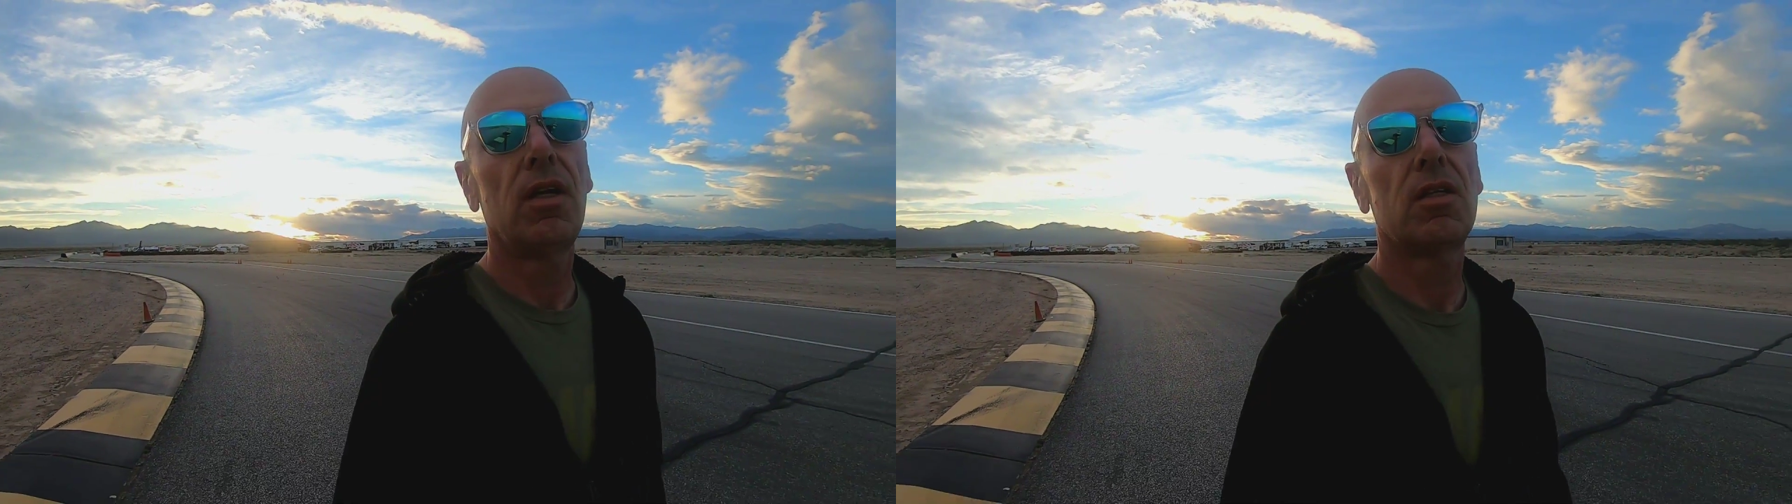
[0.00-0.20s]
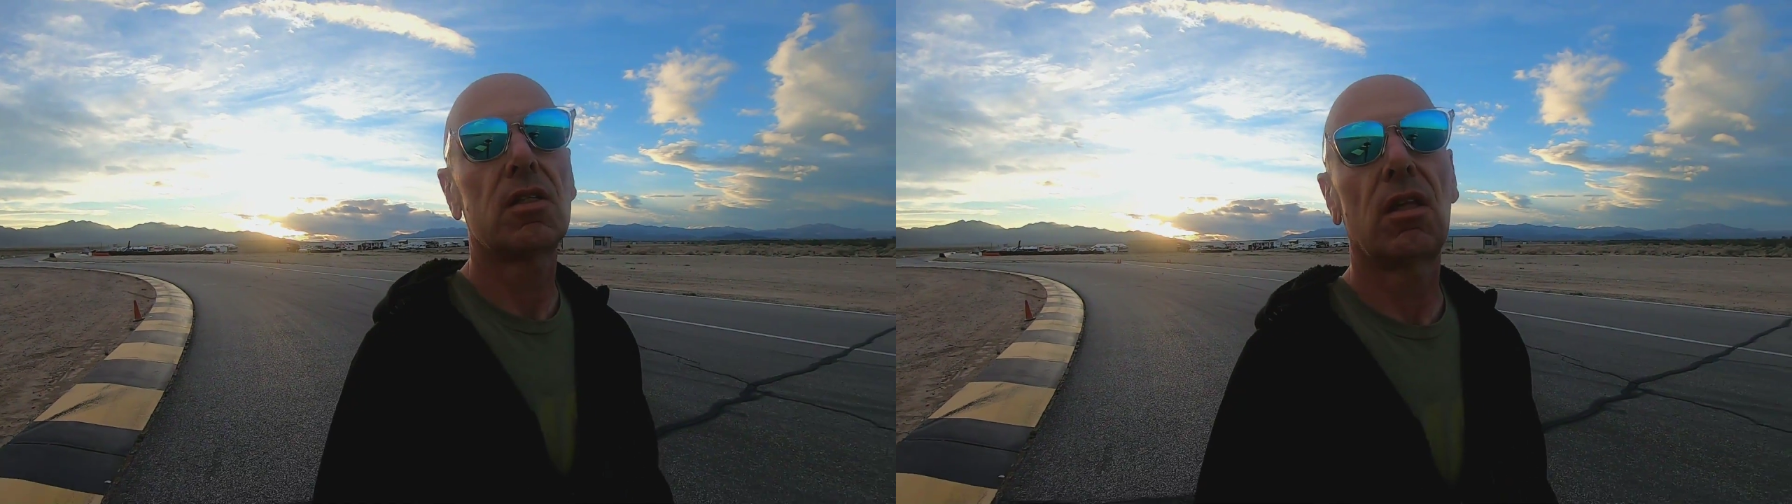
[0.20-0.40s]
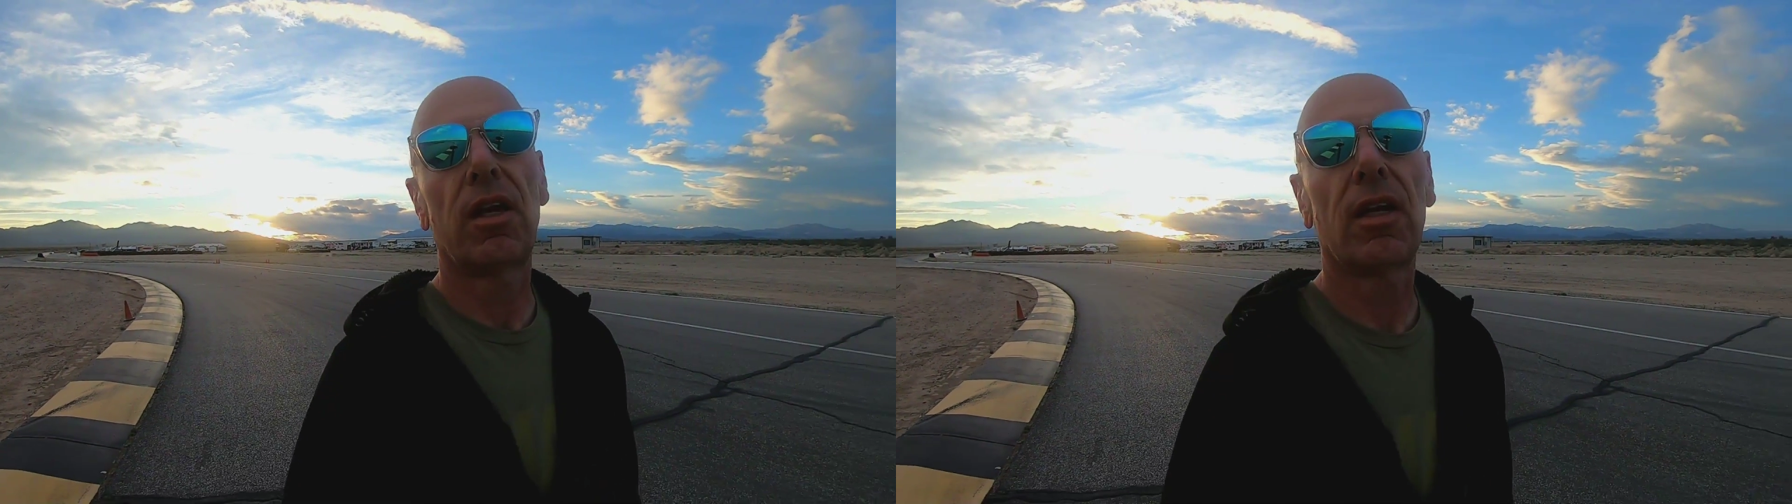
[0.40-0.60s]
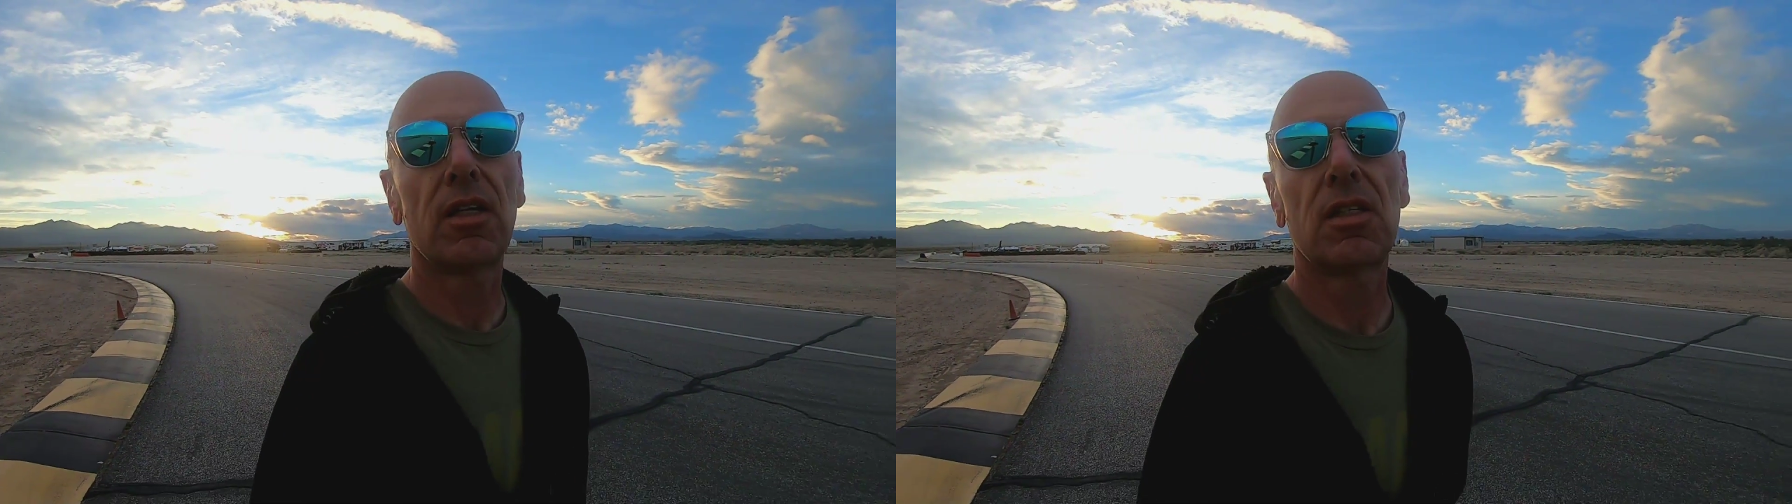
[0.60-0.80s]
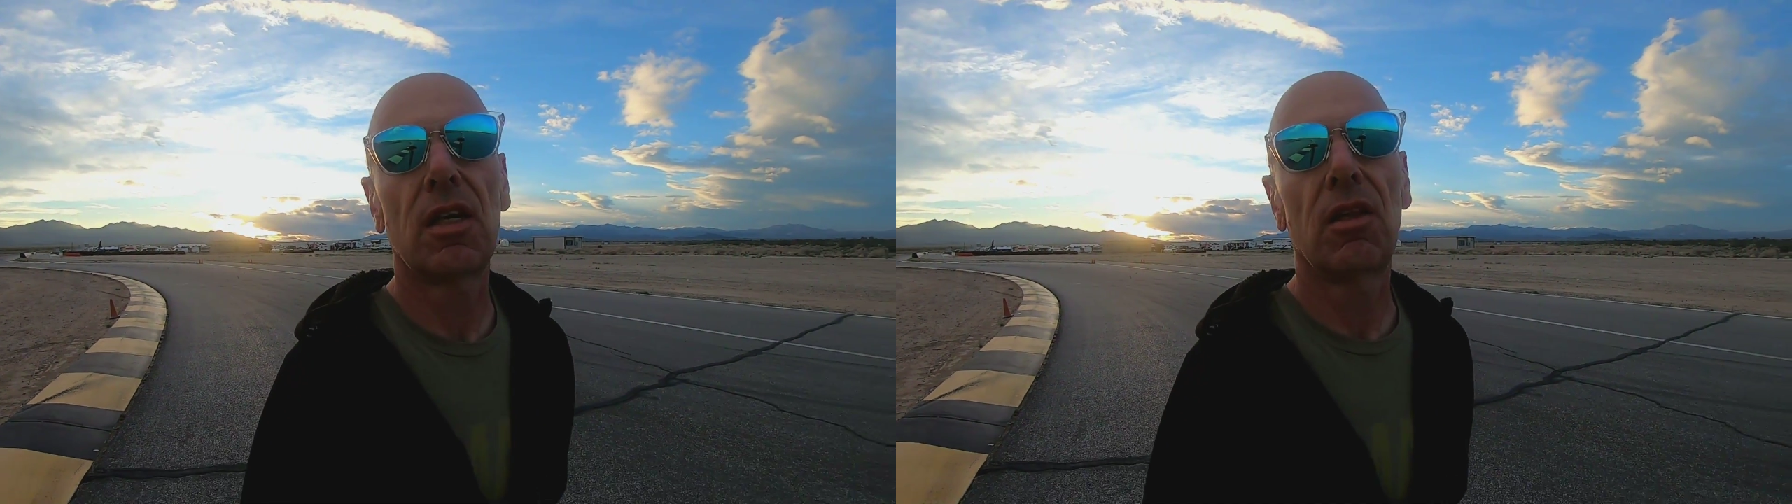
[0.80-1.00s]
It's, like
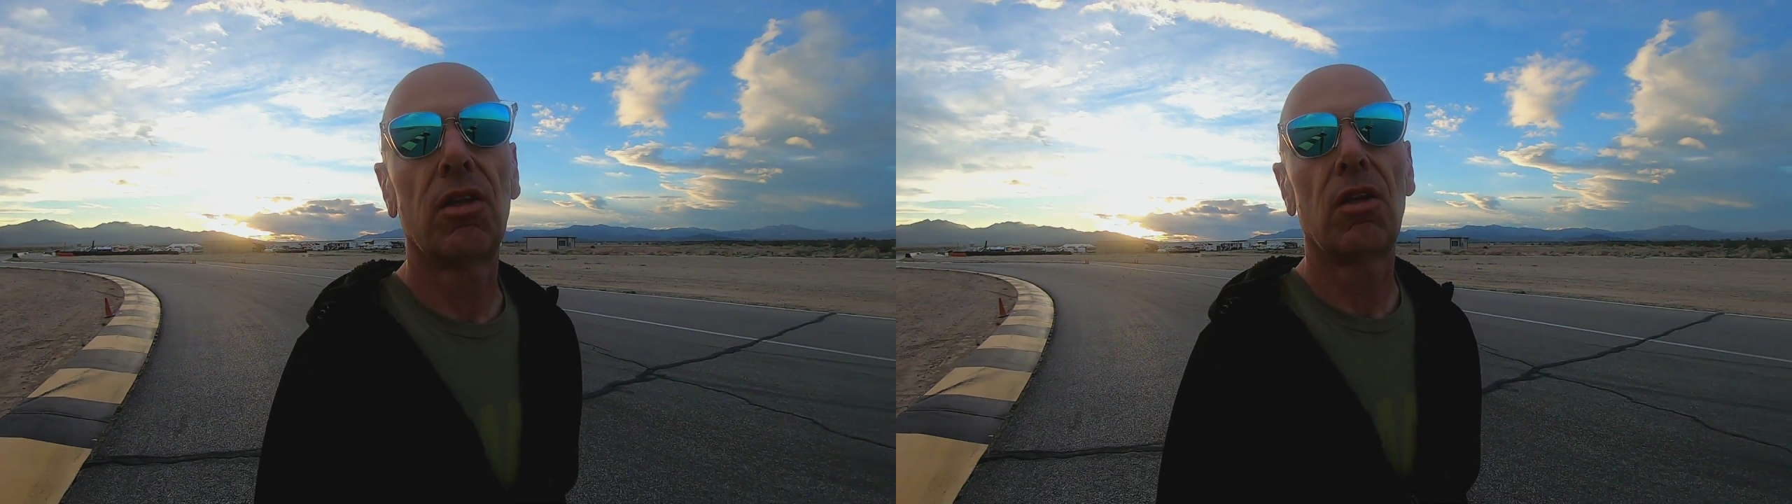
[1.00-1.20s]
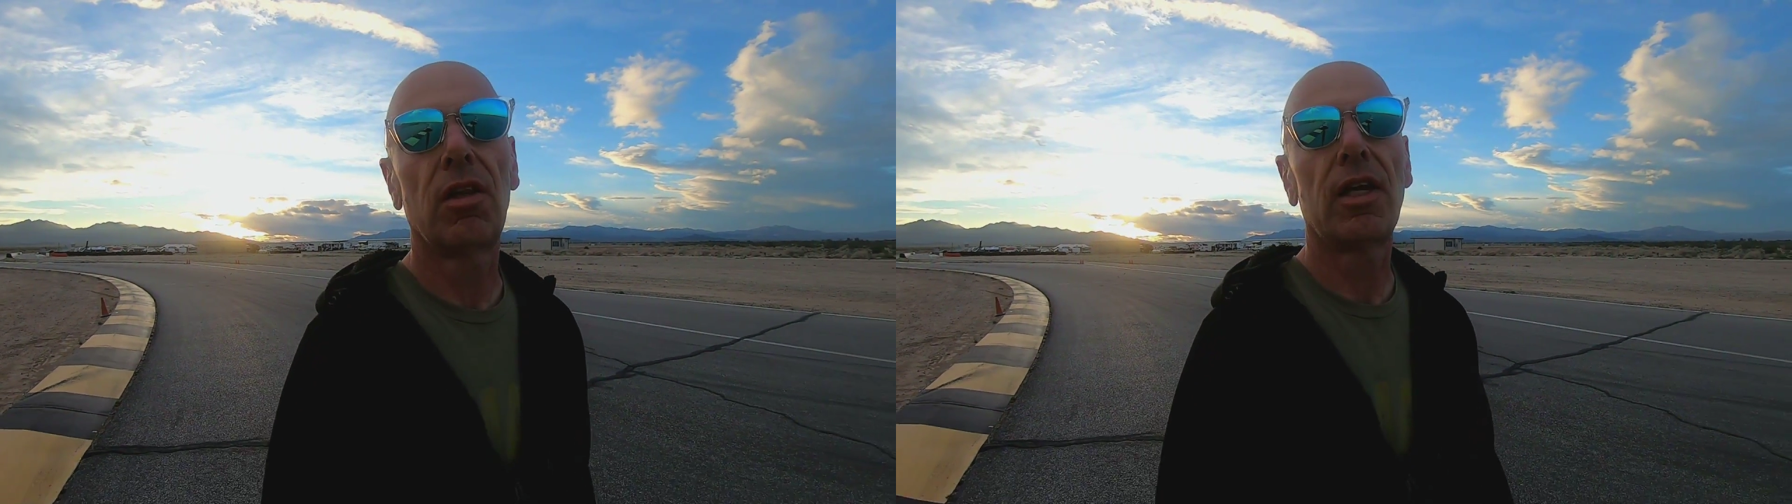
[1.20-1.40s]
I said, a little